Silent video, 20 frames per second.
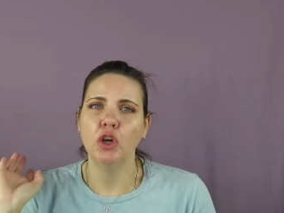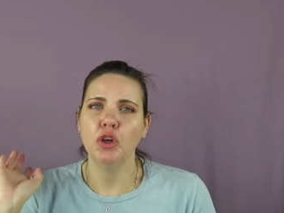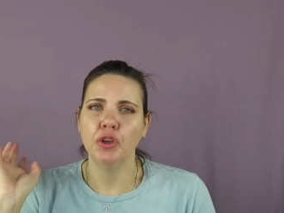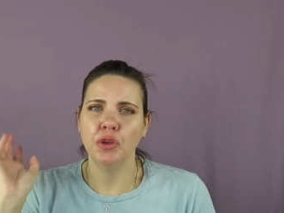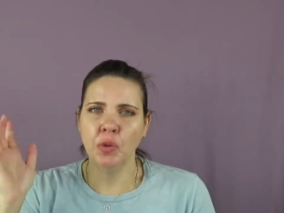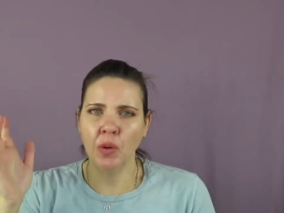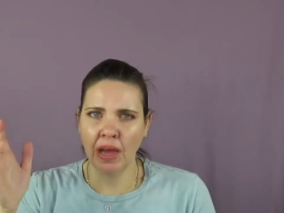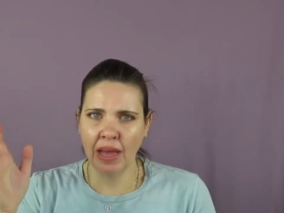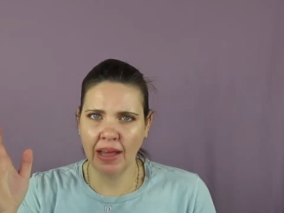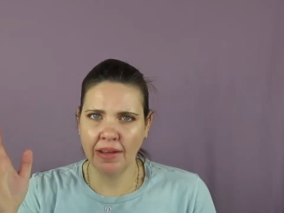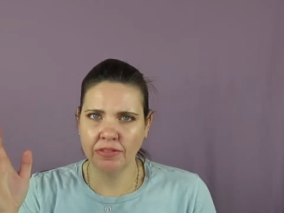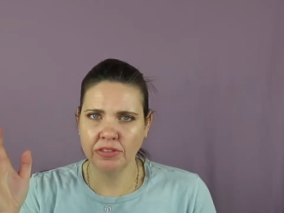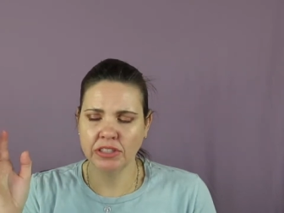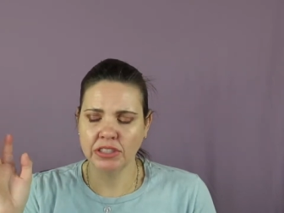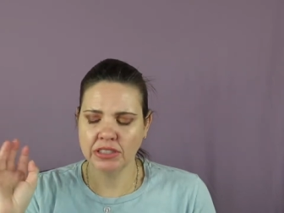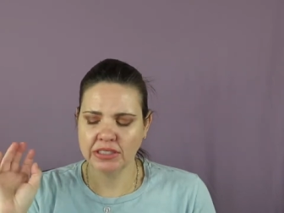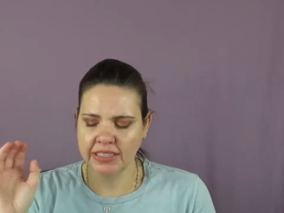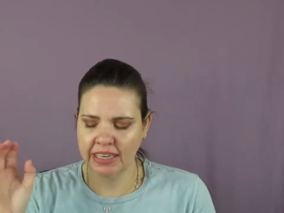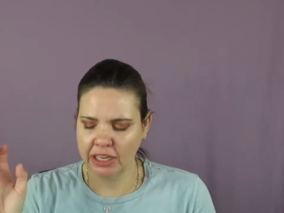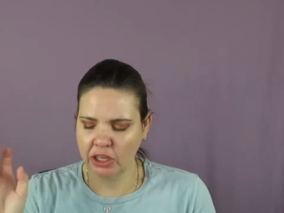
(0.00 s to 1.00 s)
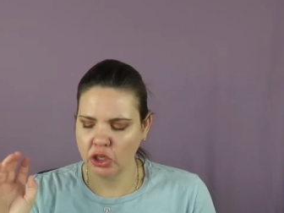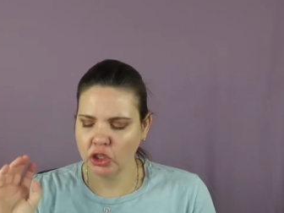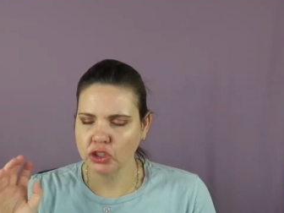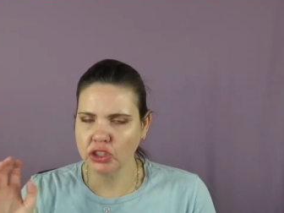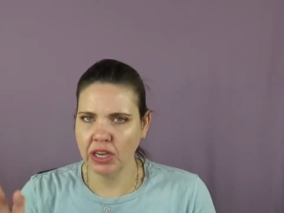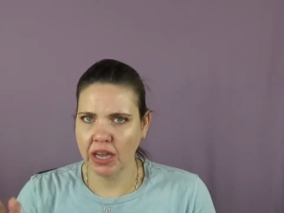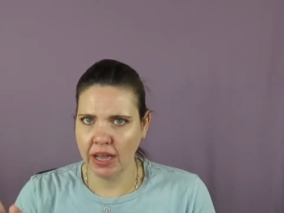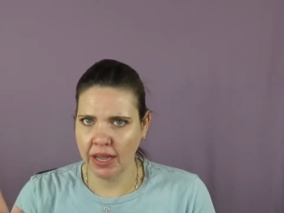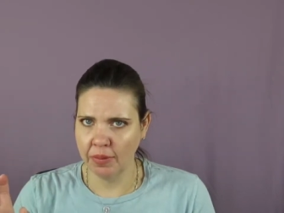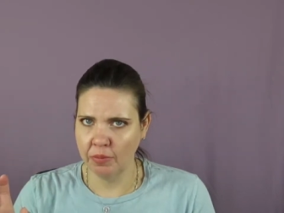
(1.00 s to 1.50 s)
You have to take your
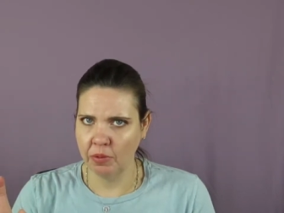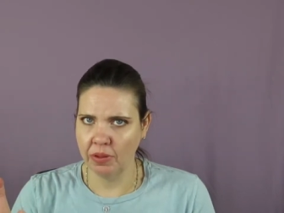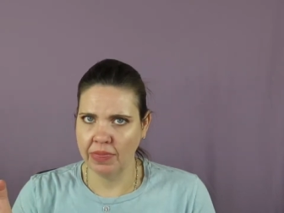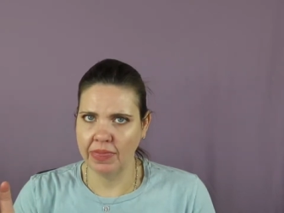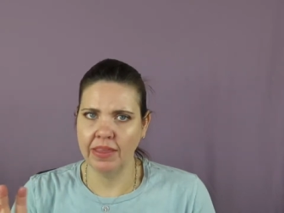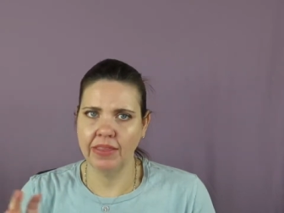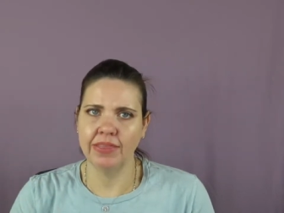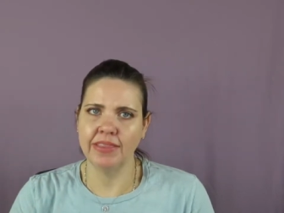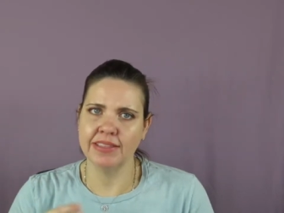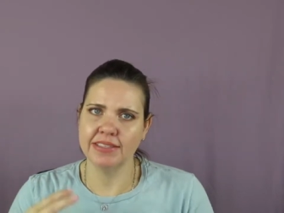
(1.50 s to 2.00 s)
time with it.